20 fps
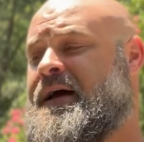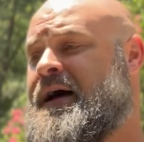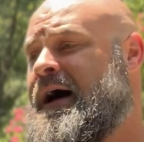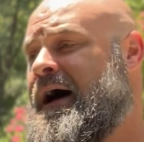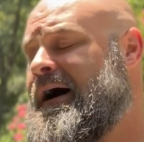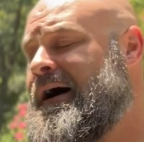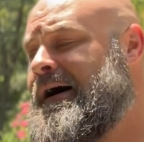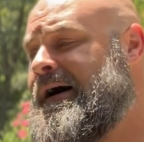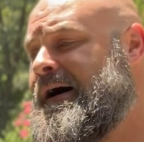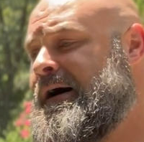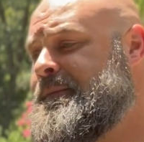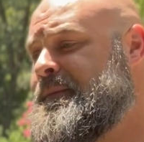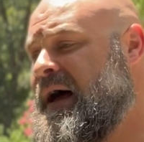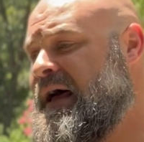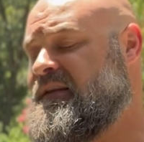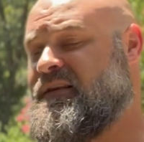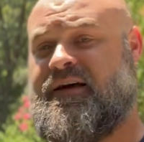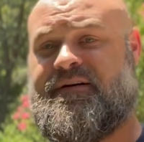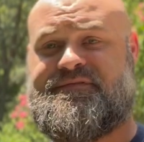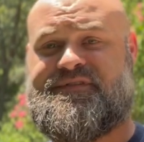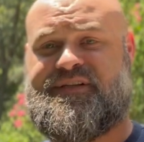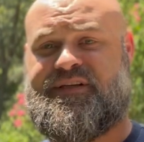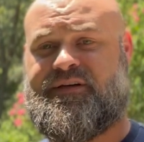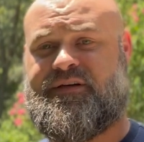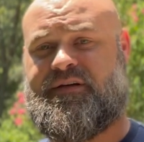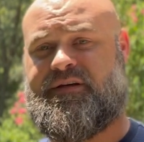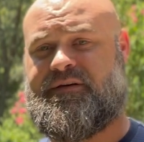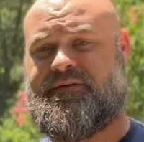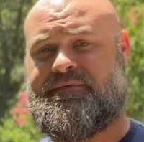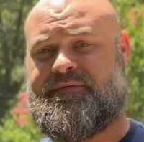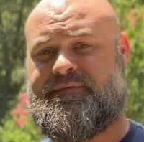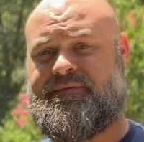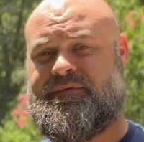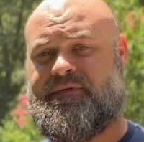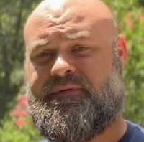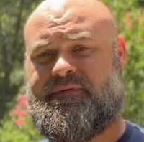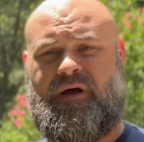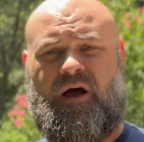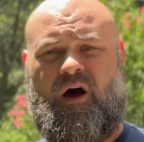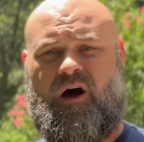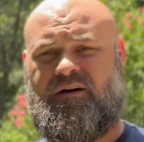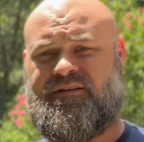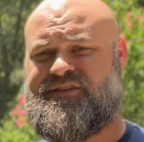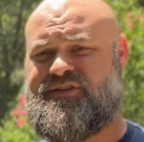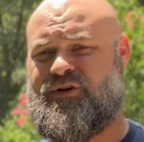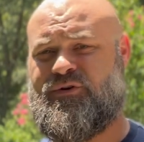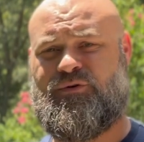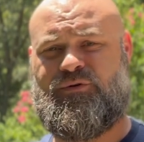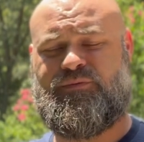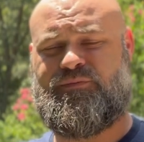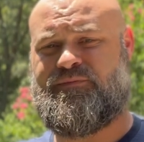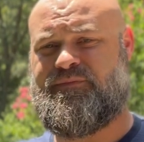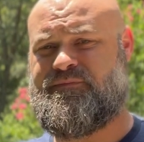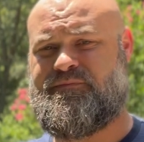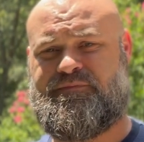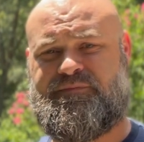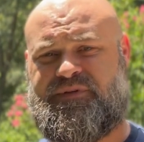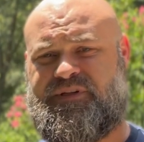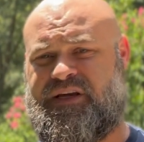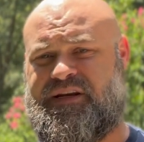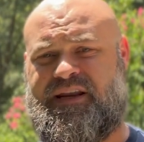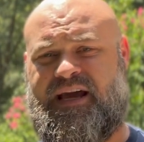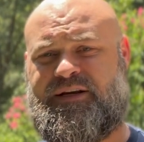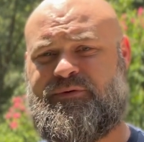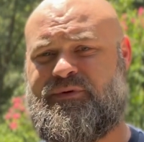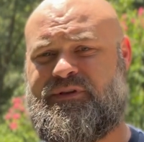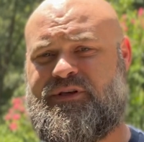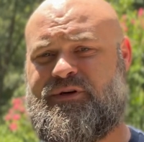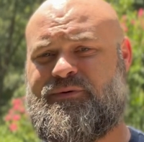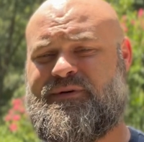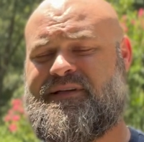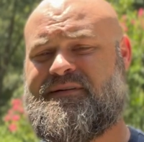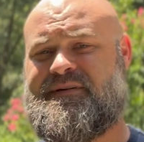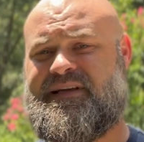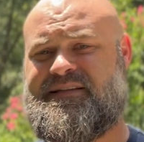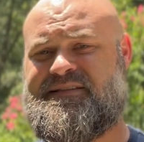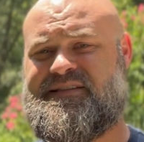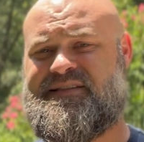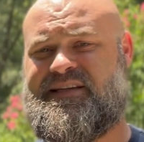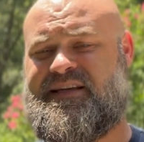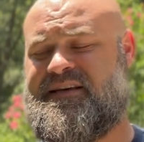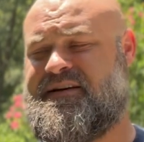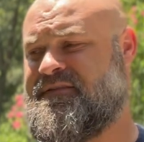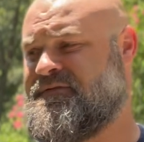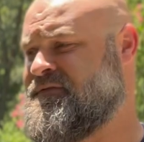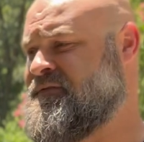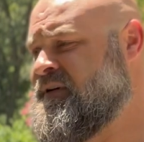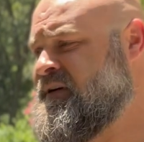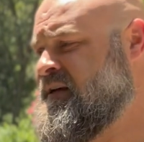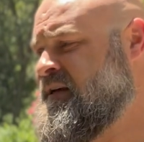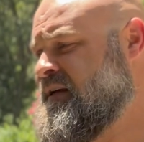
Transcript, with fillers: Um, I'd love to also connect with you and, and see if,